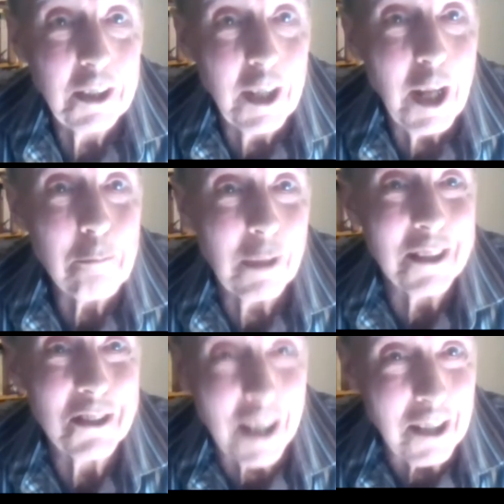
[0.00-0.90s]
an amply
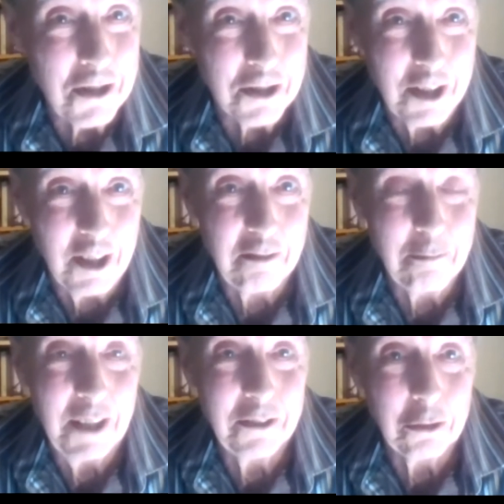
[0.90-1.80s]
intelligent enough
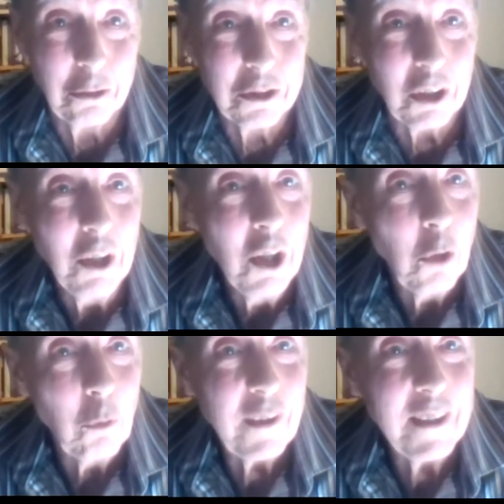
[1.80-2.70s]
man to do so.
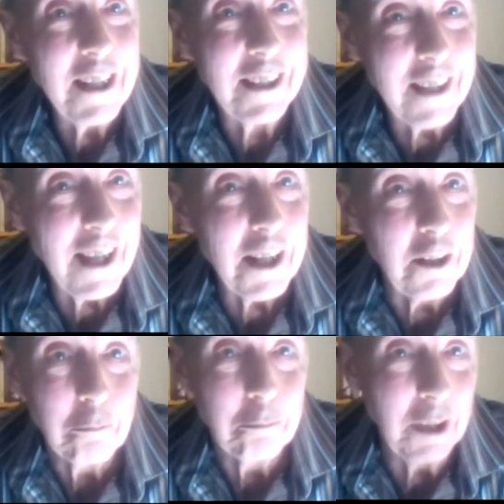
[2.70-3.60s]
Whether he
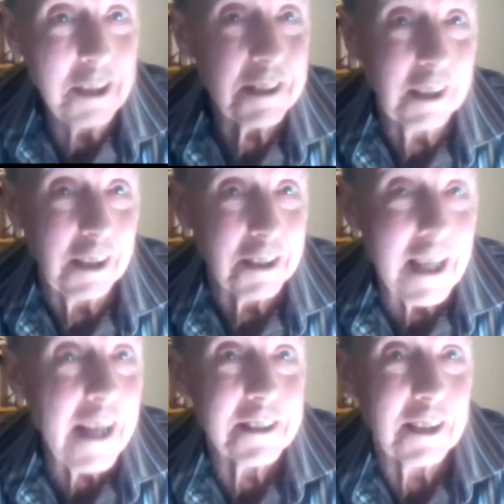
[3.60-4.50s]
can politically,
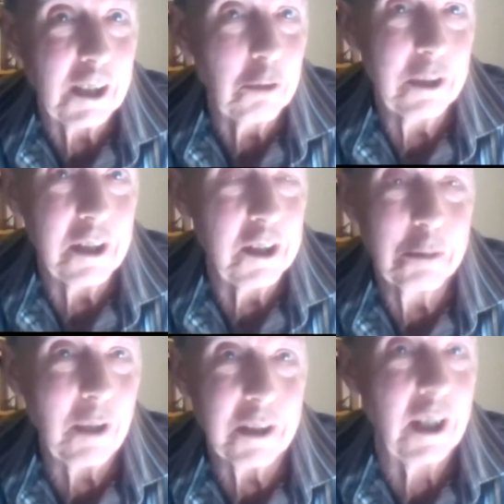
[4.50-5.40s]
tactically within his
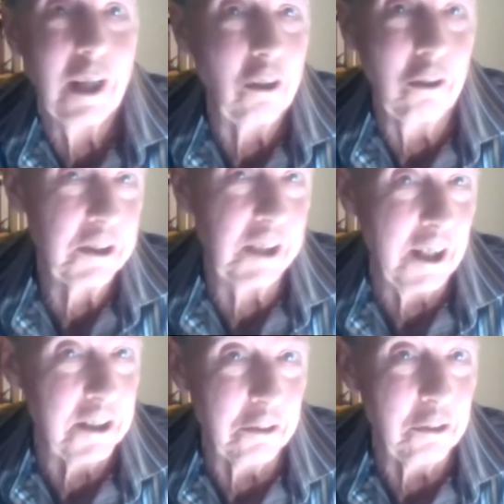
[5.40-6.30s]
party, I honestly
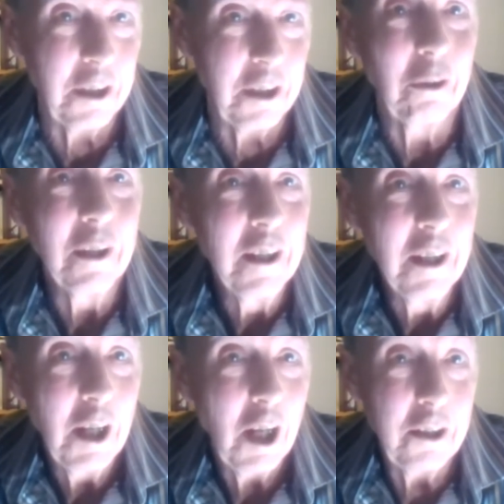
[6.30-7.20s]
don't know.
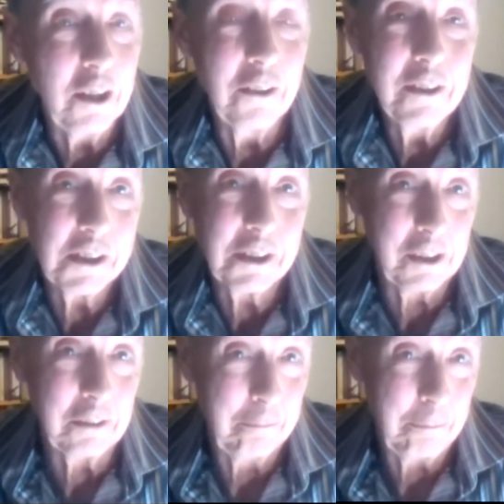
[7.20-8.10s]
And
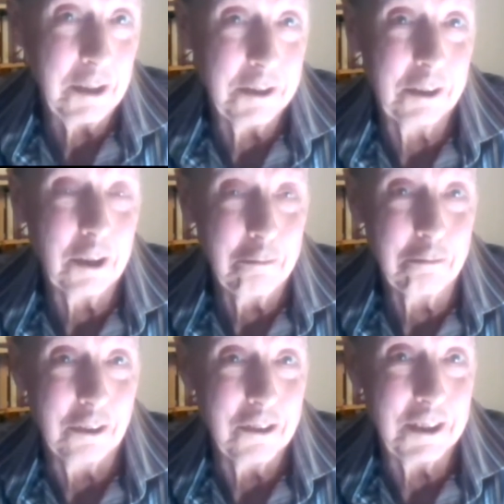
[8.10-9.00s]
this party
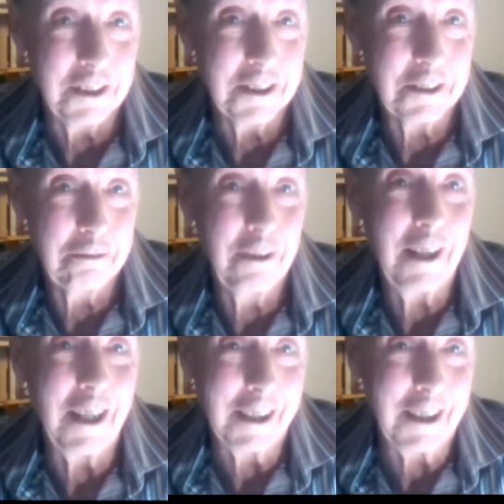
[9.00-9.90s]
conference is
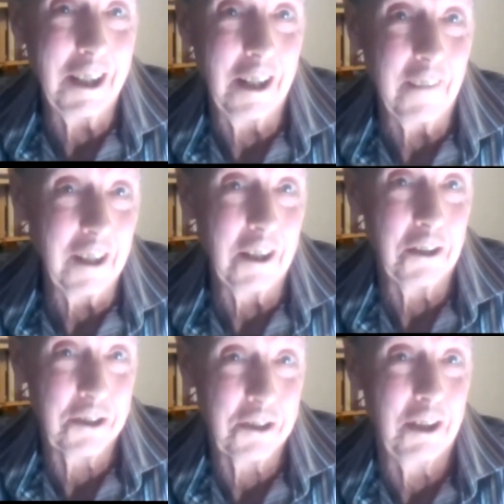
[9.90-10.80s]
fairly clearly the
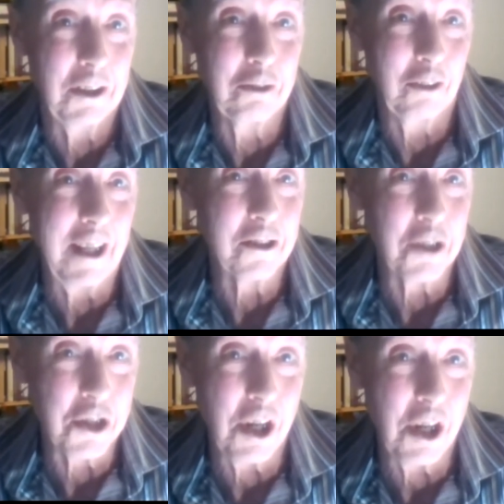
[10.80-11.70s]
last chance for that to
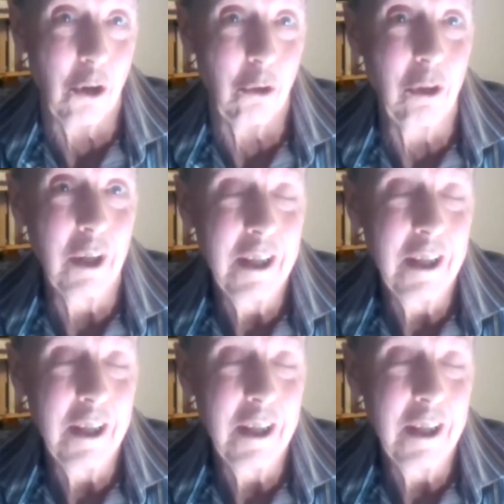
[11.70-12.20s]
show